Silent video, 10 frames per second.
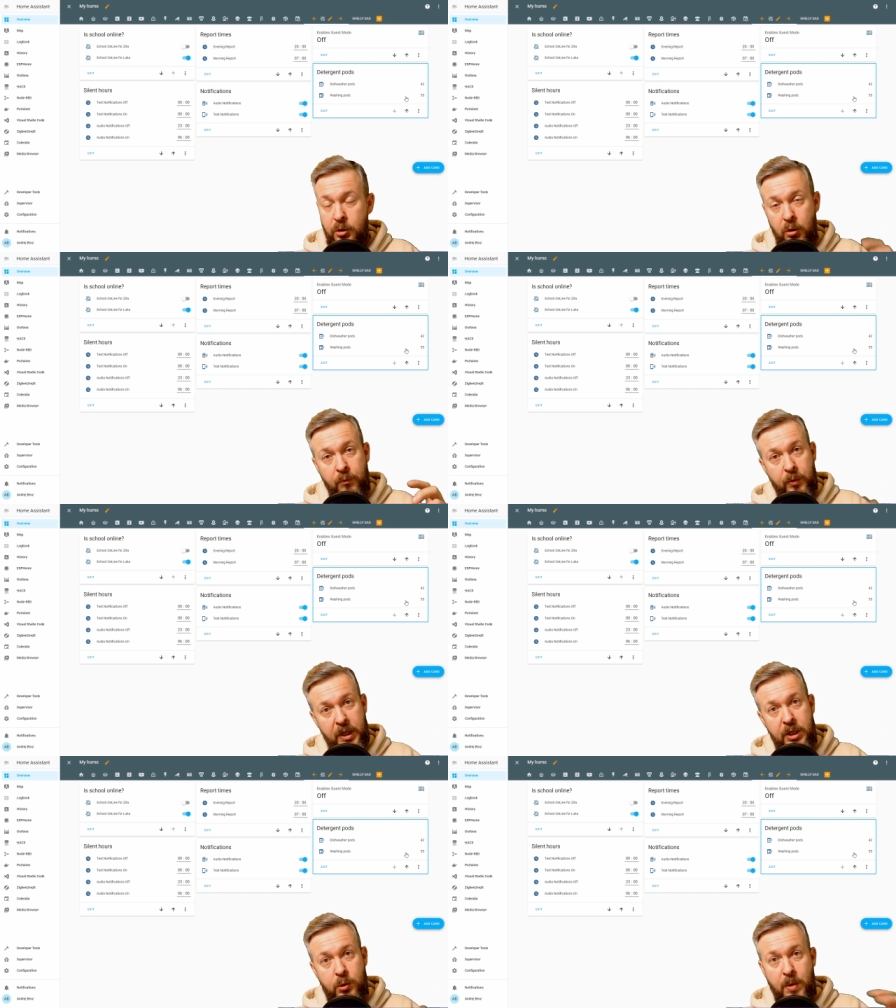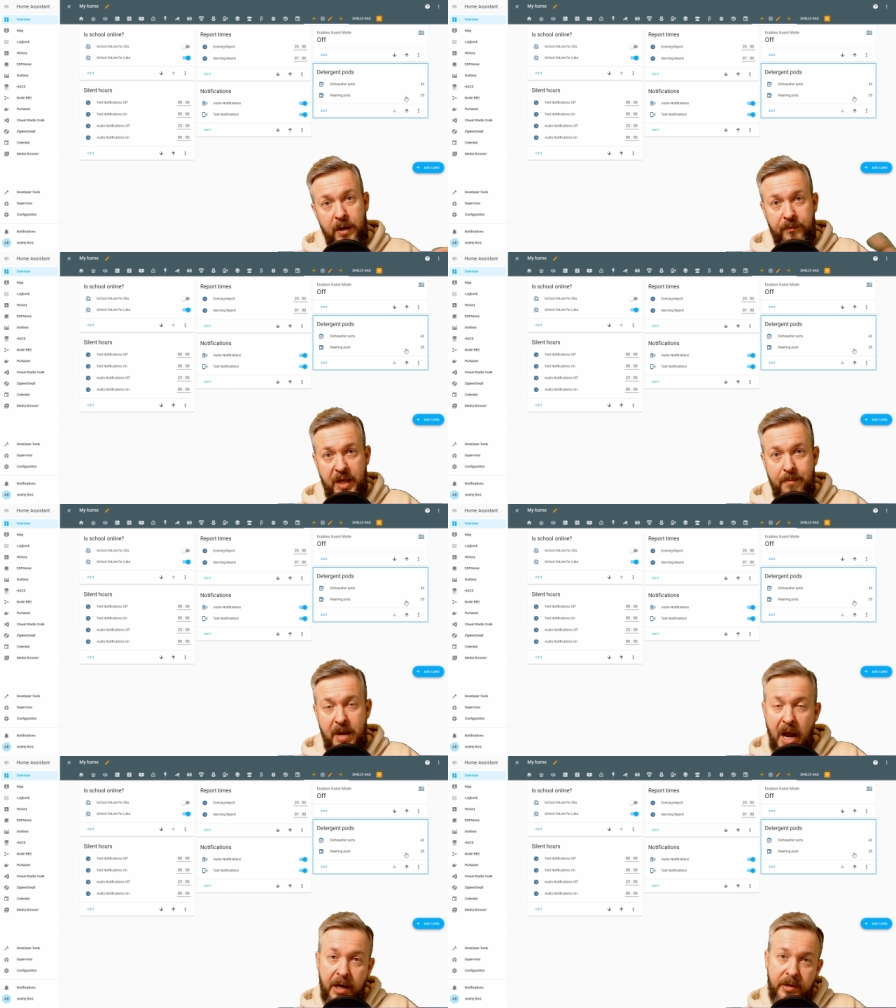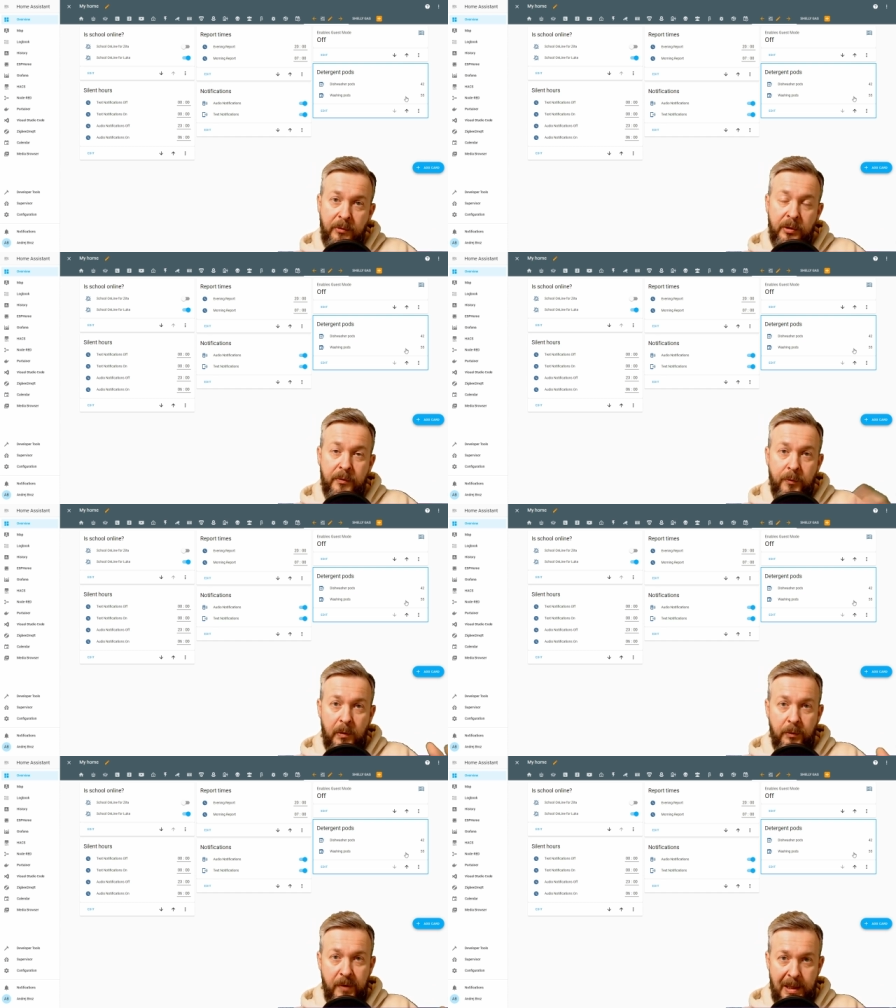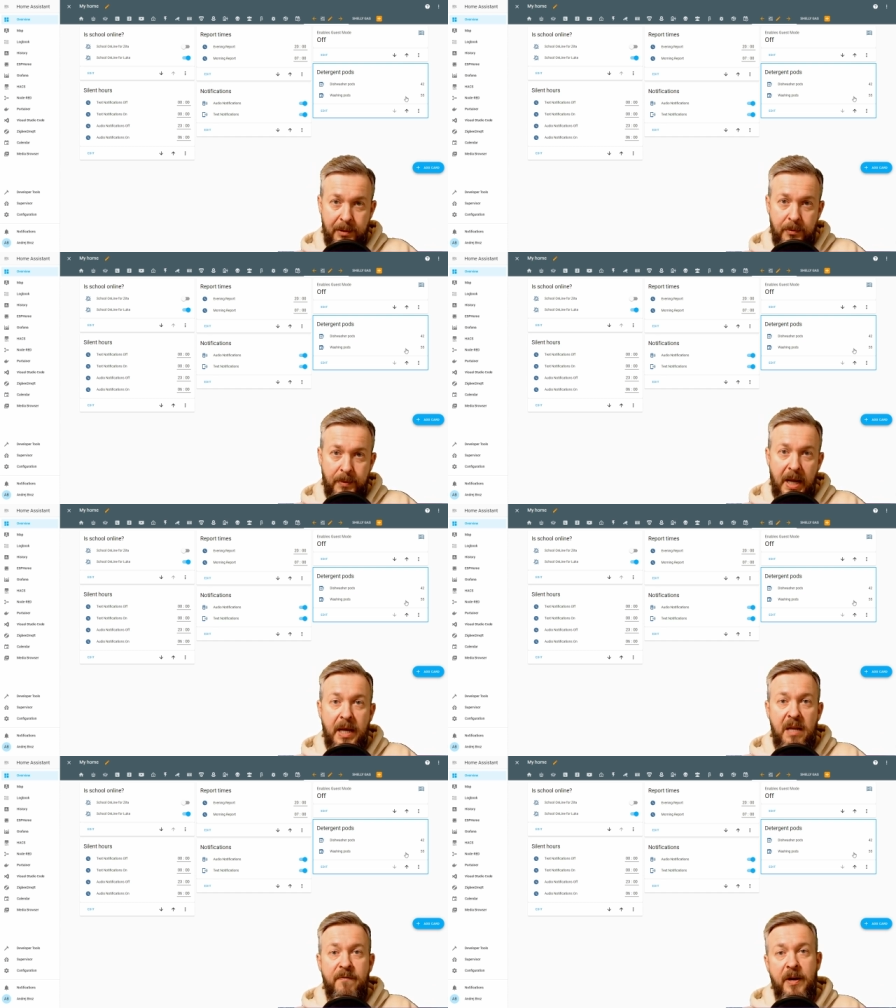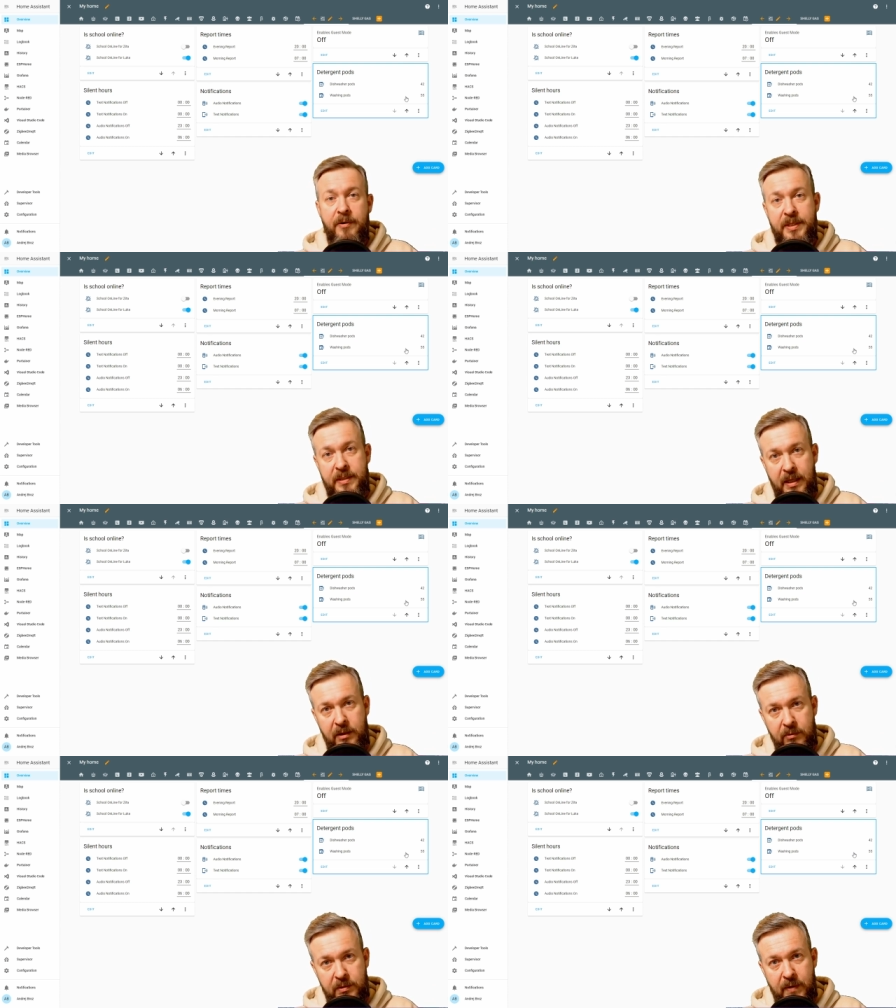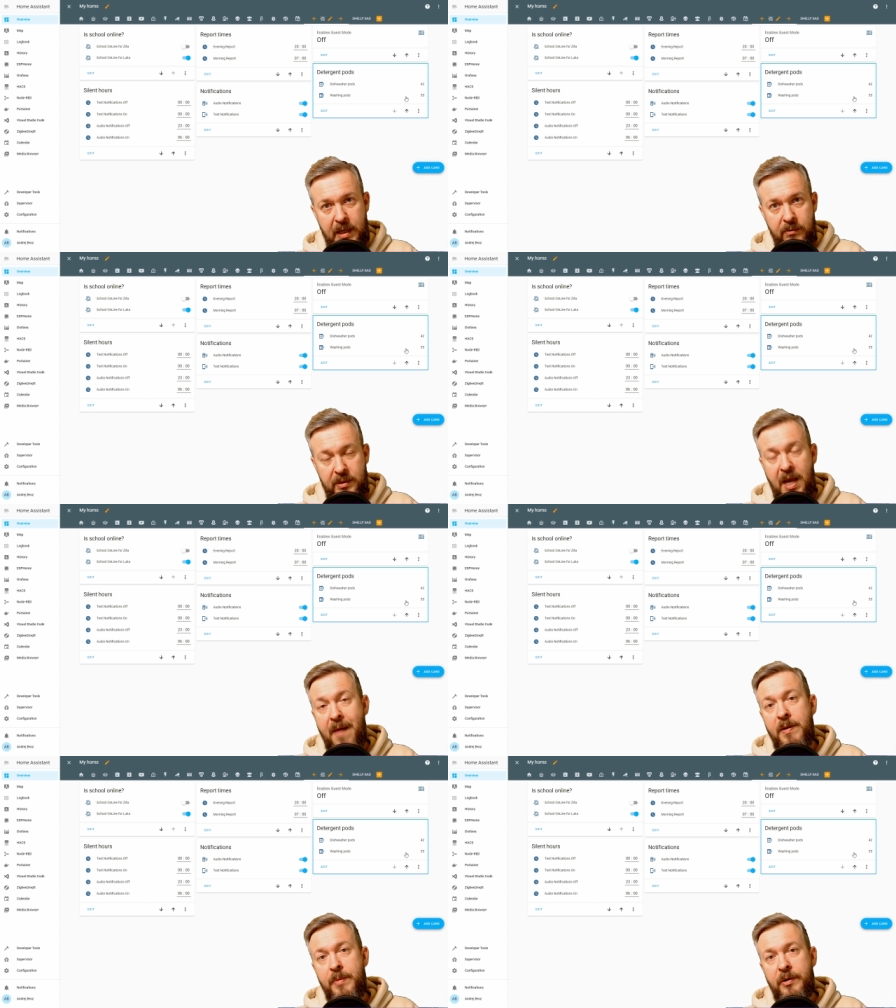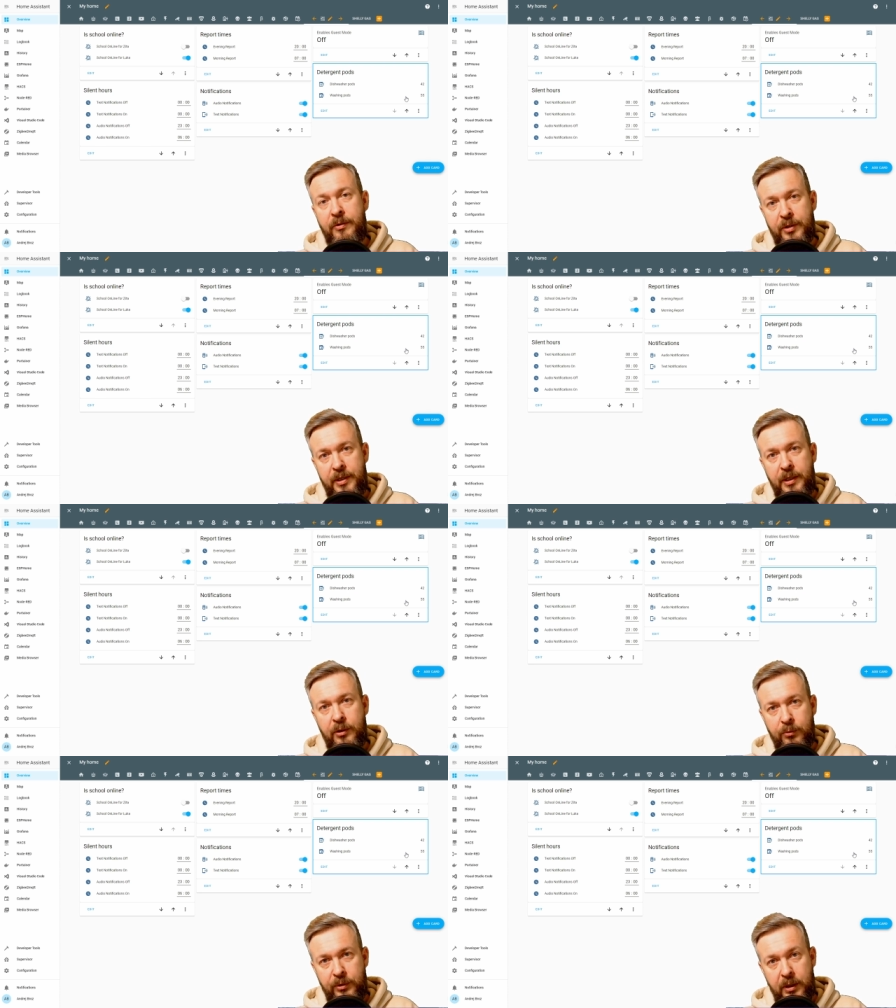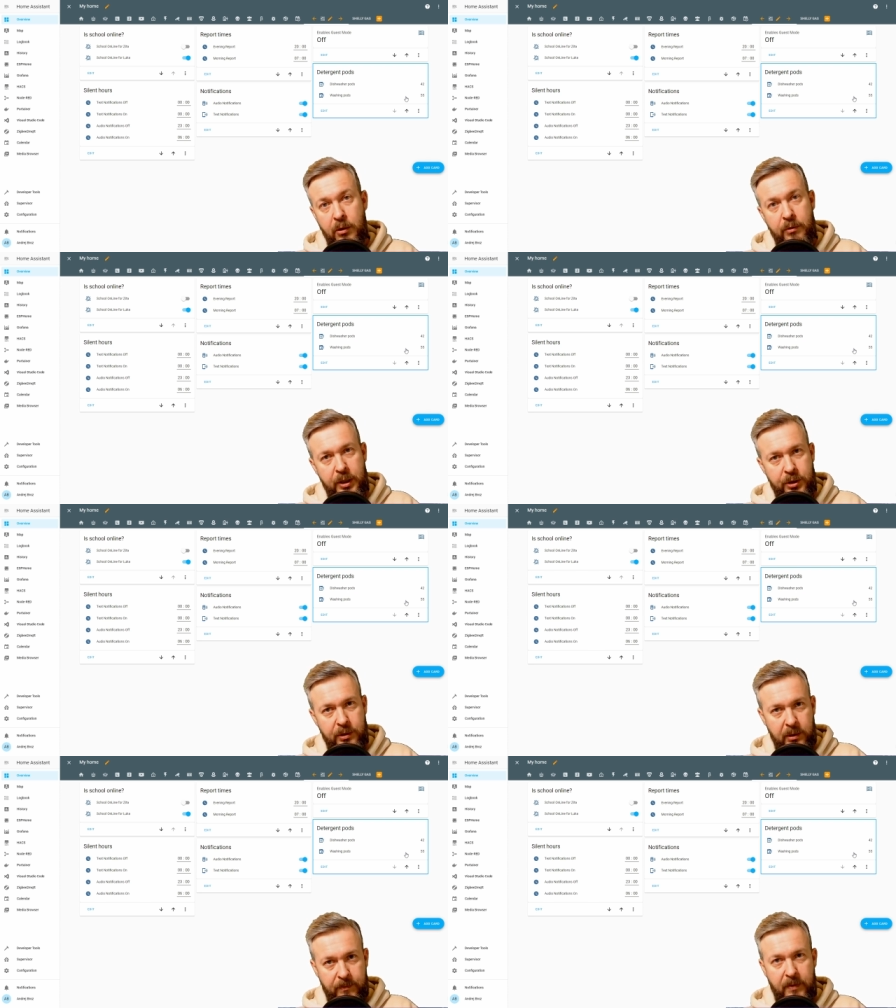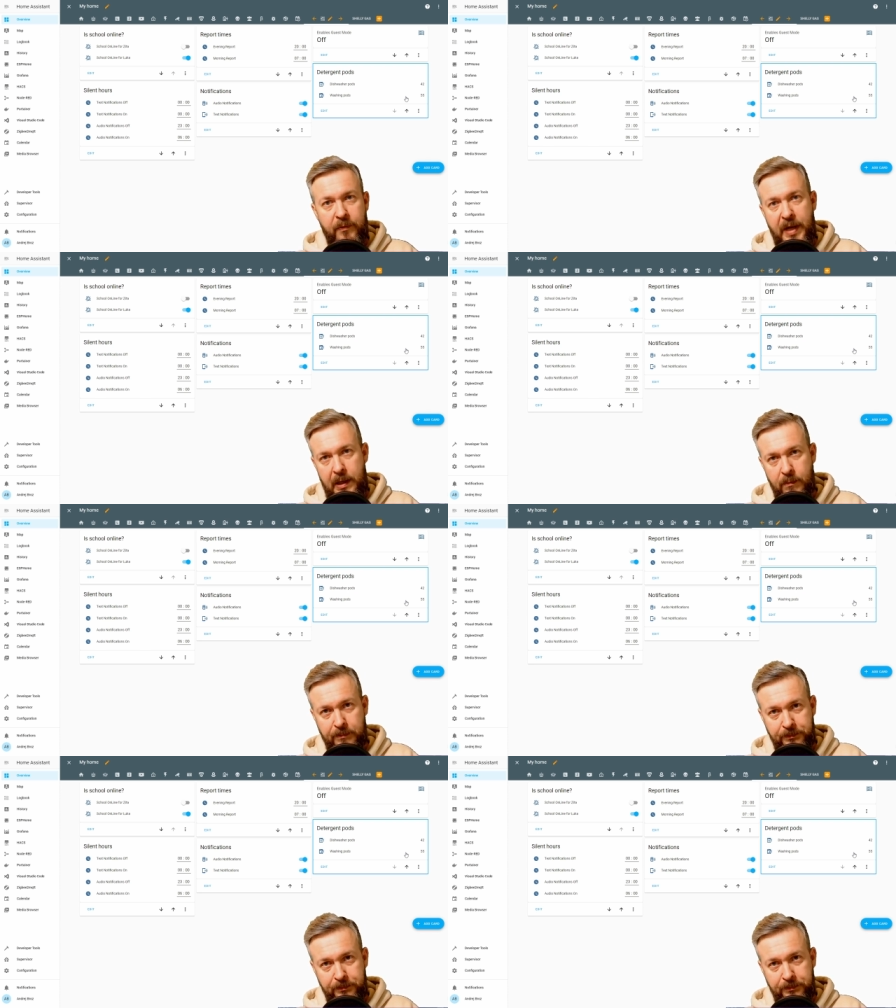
So for each one of them, I created default value and if I reset those values, I will be returning to the original value.